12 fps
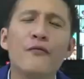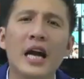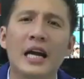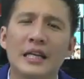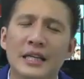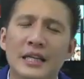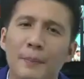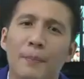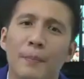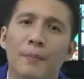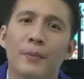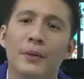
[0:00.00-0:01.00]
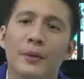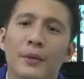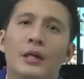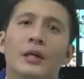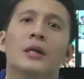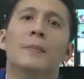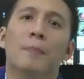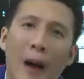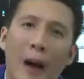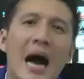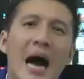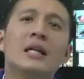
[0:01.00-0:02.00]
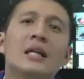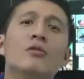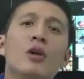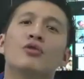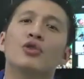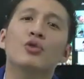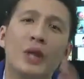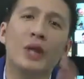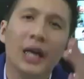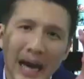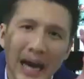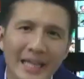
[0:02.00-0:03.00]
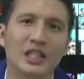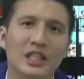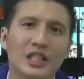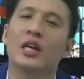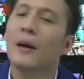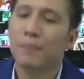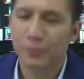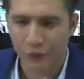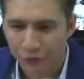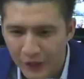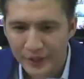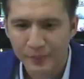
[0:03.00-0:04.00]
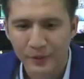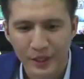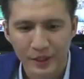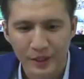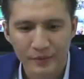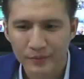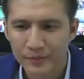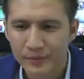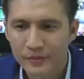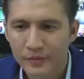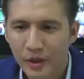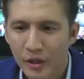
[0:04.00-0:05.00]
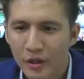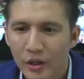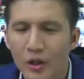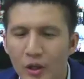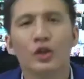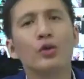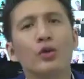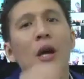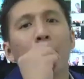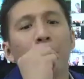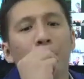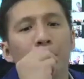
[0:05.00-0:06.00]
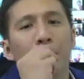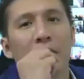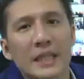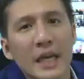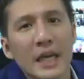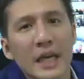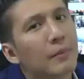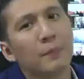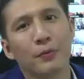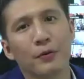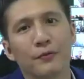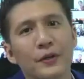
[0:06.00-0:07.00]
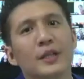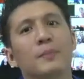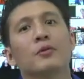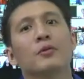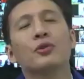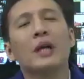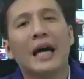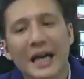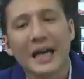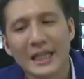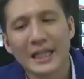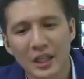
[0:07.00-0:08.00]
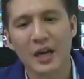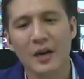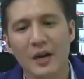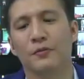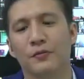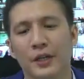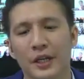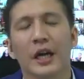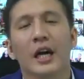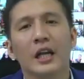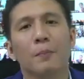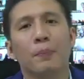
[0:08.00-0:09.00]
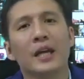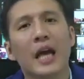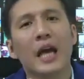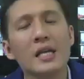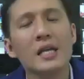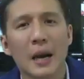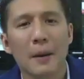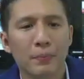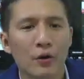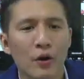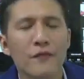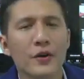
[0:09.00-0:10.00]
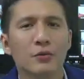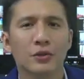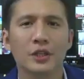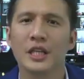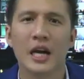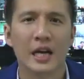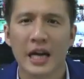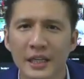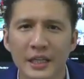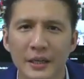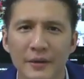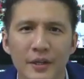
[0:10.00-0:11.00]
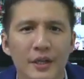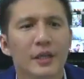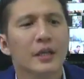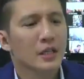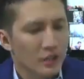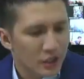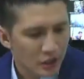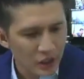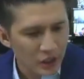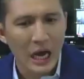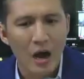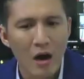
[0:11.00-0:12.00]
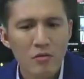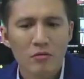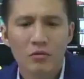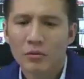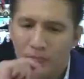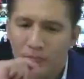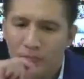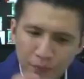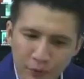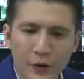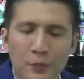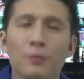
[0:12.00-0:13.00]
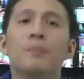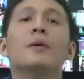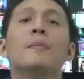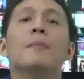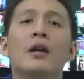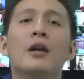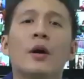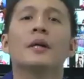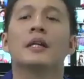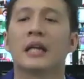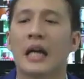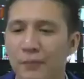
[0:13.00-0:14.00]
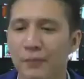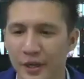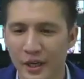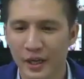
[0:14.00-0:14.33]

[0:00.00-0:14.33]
Ali, Palolo, do your action up prophetic. Do your Pazaka, a prophetic, do your action up prophetic. The Payada King, a prophet who teach our kind. Silo, prophet you be in Baloma, the carpet.